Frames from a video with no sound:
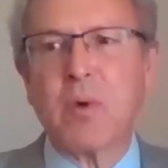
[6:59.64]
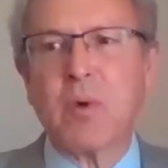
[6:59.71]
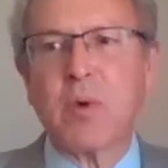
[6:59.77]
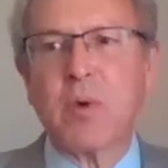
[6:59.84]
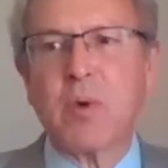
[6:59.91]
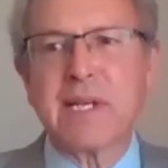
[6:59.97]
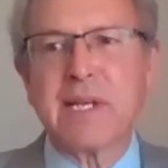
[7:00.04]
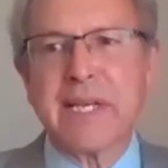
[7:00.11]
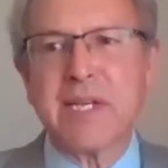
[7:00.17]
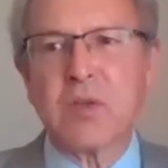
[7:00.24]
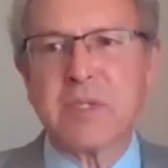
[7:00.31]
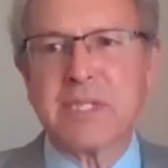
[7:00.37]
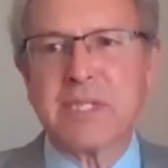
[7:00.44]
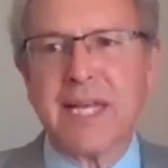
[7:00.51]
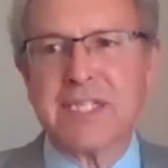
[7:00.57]
legal
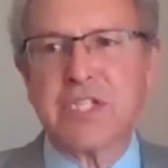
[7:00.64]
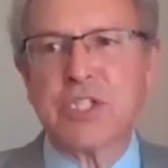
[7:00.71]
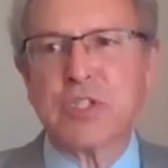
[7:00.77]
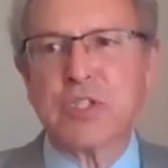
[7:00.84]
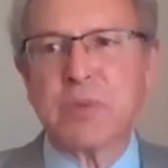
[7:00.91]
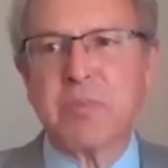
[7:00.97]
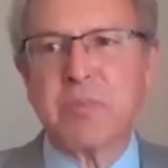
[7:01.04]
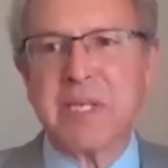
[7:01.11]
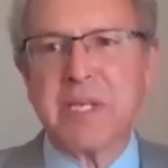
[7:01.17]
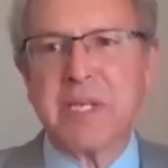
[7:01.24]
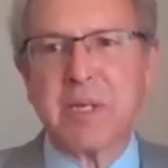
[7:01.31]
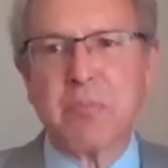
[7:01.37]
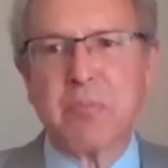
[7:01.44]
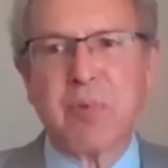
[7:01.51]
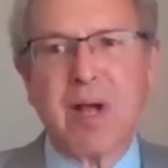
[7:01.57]
tests should be
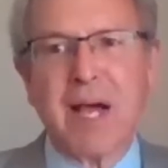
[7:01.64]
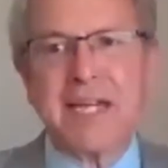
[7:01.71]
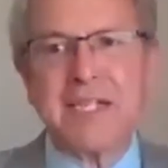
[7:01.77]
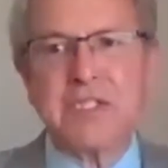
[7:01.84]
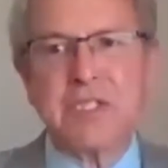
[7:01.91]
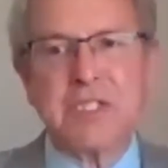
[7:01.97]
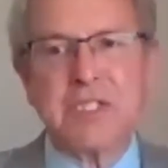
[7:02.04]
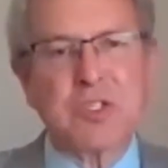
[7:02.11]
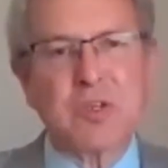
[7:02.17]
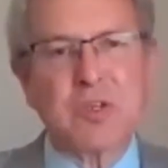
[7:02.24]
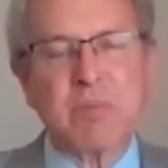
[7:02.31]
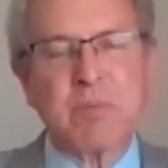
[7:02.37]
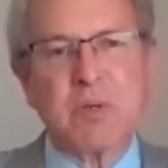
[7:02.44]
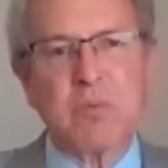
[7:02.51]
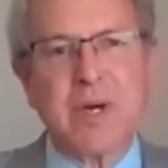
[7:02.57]
applied to
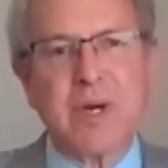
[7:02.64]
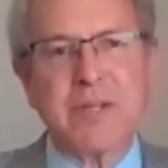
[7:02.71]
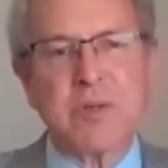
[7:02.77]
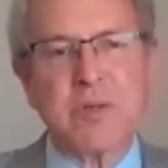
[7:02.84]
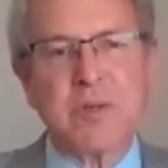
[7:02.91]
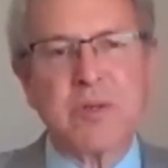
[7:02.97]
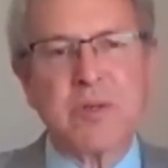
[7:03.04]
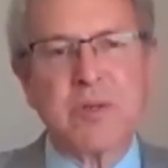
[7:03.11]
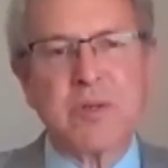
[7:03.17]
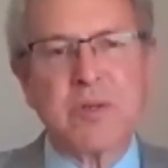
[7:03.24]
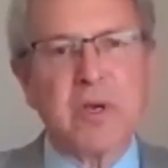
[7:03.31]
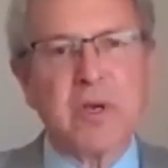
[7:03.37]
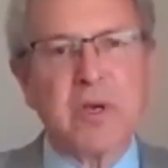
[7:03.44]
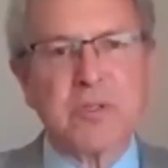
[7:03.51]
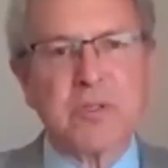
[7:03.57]
determine whether
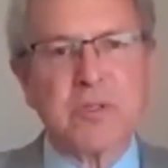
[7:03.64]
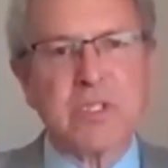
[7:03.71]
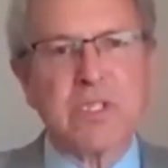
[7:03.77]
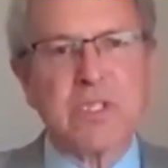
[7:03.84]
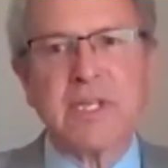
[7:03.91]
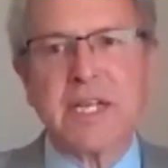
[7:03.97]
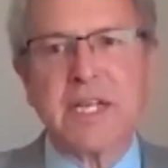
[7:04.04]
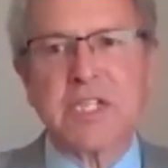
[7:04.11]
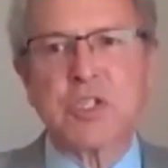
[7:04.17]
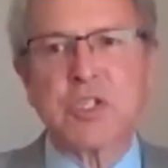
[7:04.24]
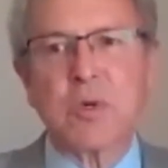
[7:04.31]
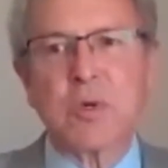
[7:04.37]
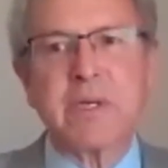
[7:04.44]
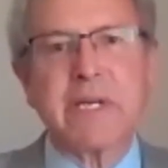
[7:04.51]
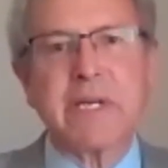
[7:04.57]
those
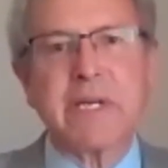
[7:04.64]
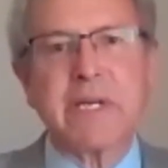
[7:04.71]
extraordinary